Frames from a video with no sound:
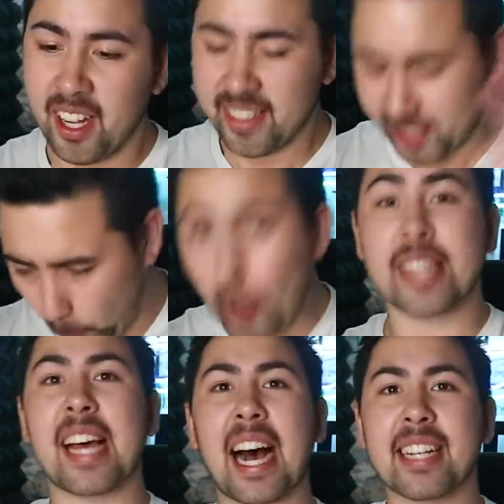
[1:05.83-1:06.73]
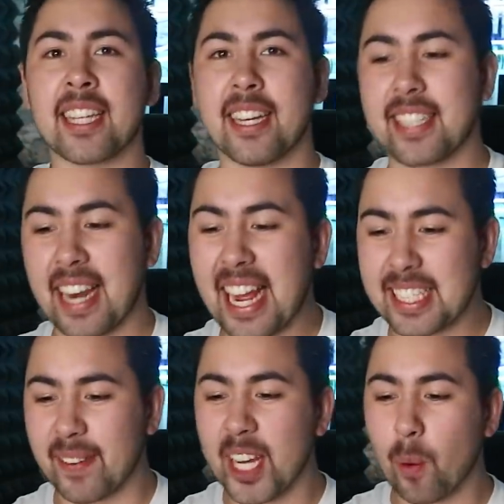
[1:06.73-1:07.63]
So with that, in
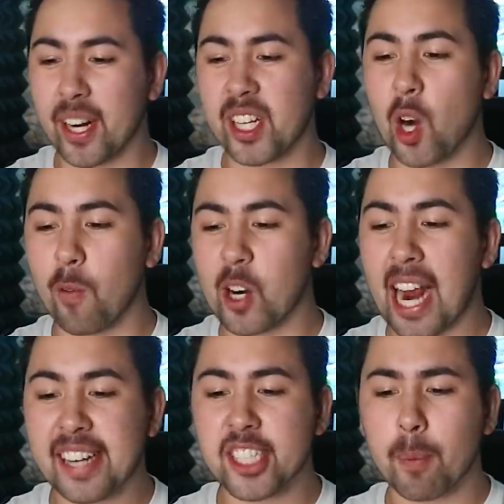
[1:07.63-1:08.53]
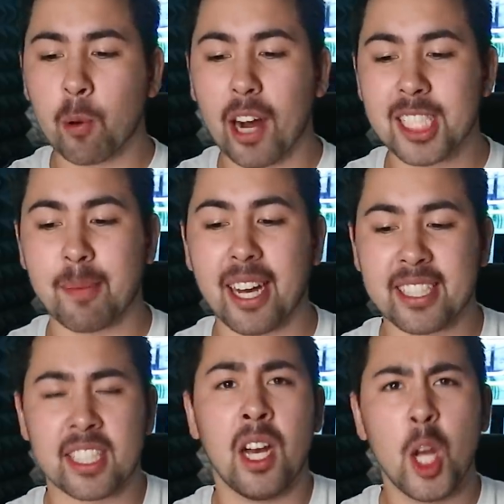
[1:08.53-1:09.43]
today's video, we're going to go over NHL
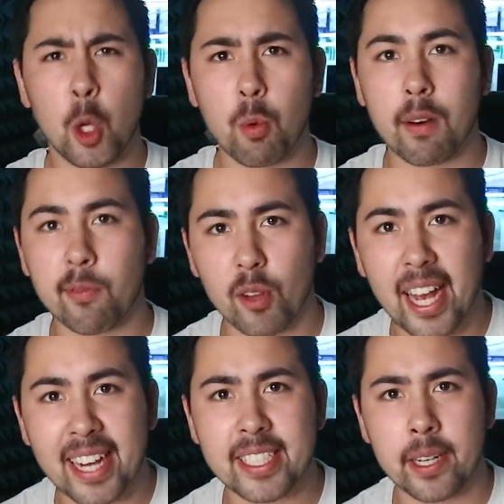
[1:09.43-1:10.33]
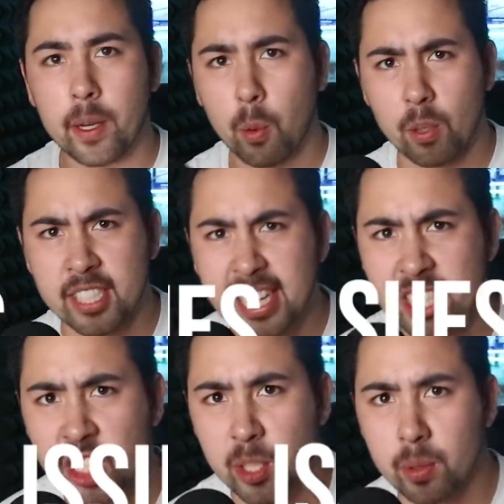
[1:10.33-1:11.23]
prospects who were flagged with
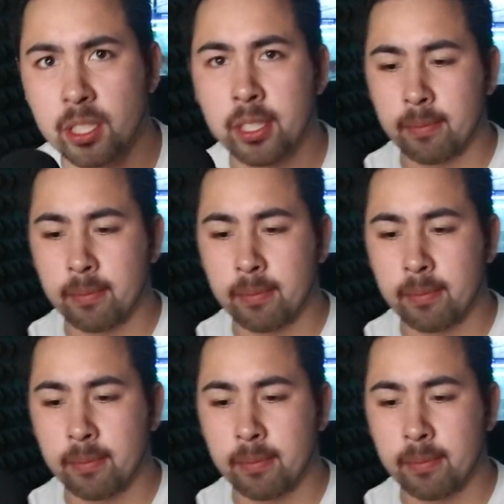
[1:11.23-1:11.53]
issues.